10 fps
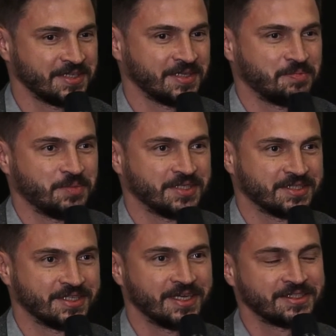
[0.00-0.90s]

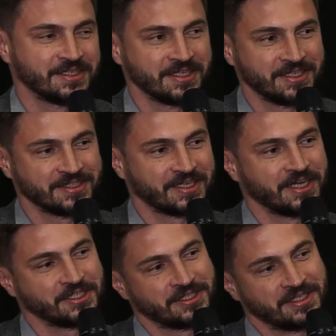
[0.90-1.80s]
but
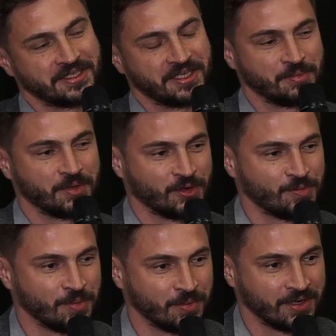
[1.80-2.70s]
I can't really
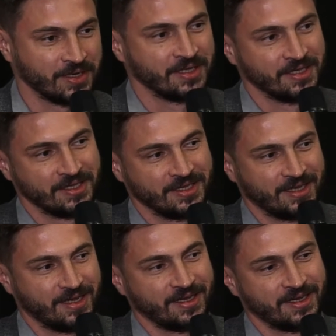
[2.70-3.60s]
say that
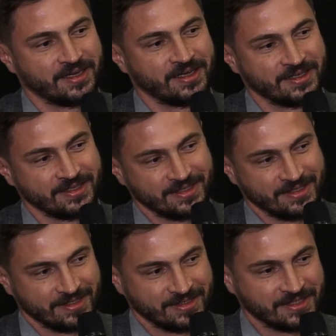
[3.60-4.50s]

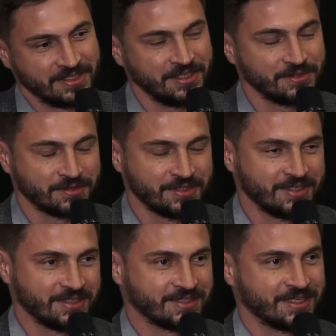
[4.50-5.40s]
we
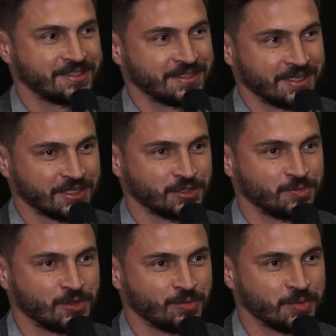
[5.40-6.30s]
anticipate
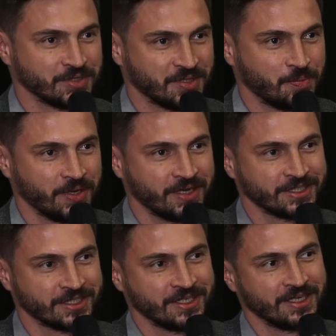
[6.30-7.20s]

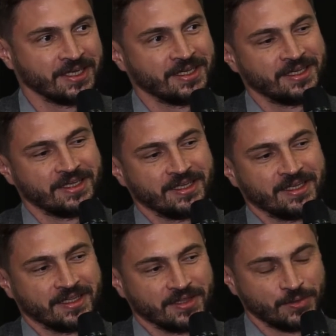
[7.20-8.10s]
stuff, even
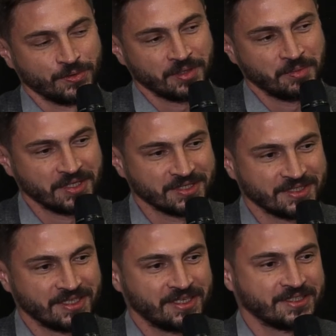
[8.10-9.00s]
though we
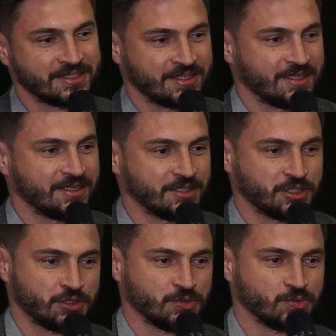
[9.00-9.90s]
do
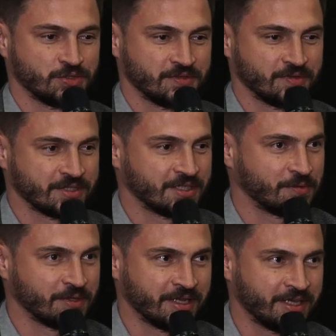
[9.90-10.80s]
somehow
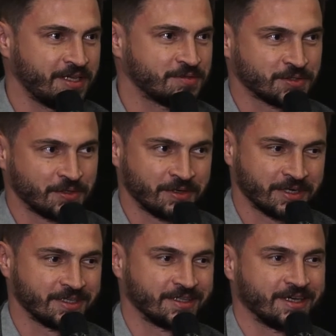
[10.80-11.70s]
we
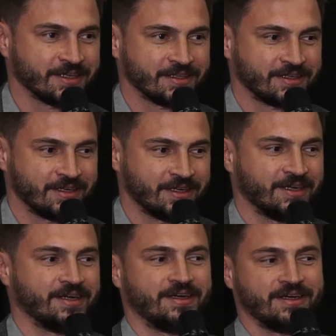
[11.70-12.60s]
pioneer
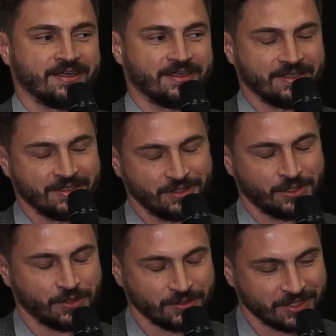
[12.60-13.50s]
many
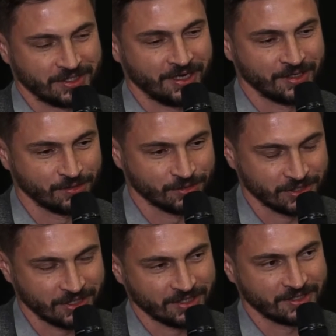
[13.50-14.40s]
things and uh,